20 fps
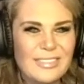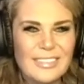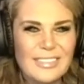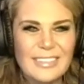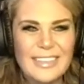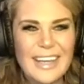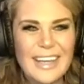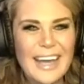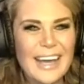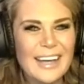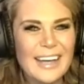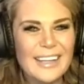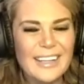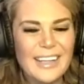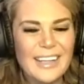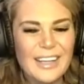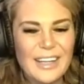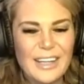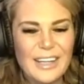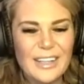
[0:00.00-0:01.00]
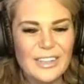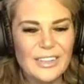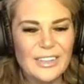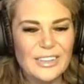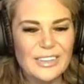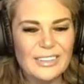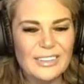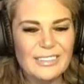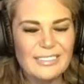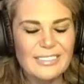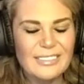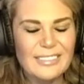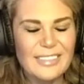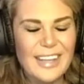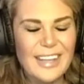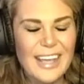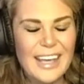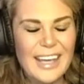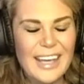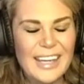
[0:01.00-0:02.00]
Yeah.
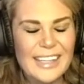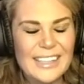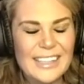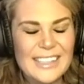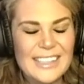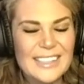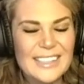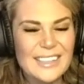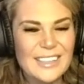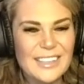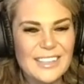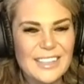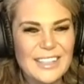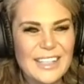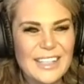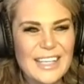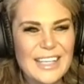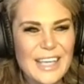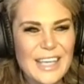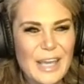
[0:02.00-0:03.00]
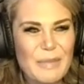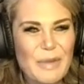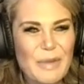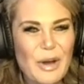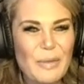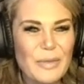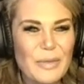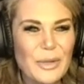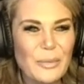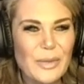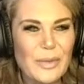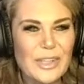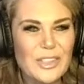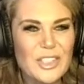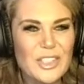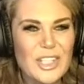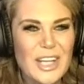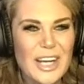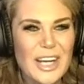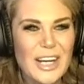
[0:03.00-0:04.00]
And he came home in a
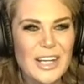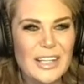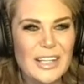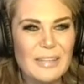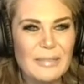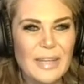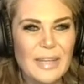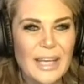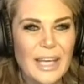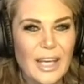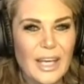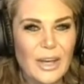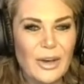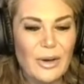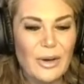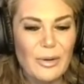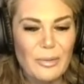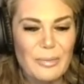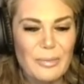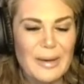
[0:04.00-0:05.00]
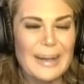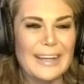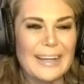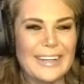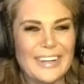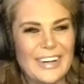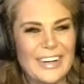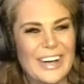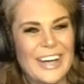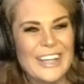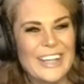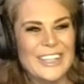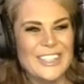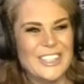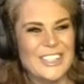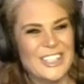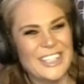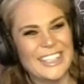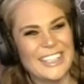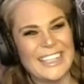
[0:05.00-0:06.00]
wheelchair, and I'm like, oh my
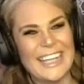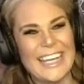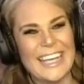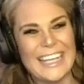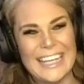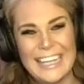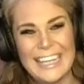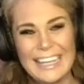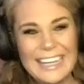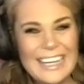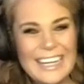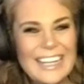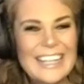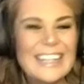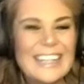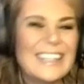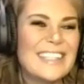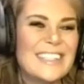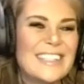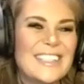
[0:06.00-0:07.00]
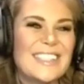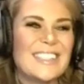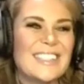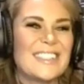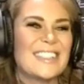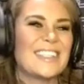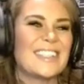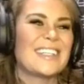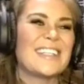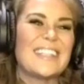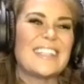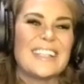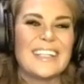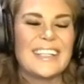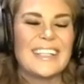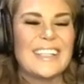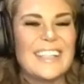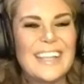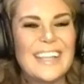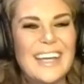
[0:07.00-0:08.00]
gosh, this is,
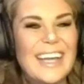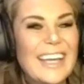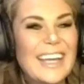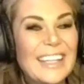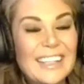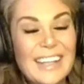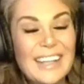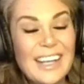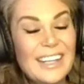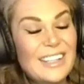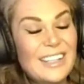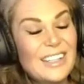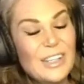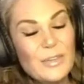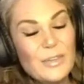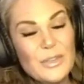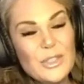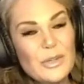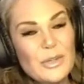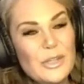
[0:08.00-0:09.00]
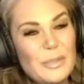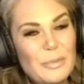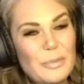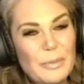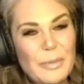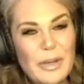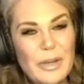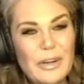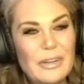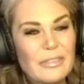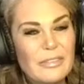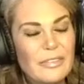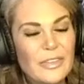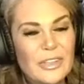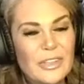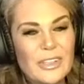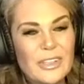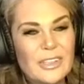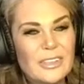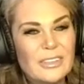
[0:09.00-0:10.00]
and he was already preparing
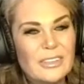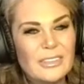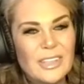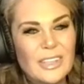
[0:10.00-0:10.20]
for,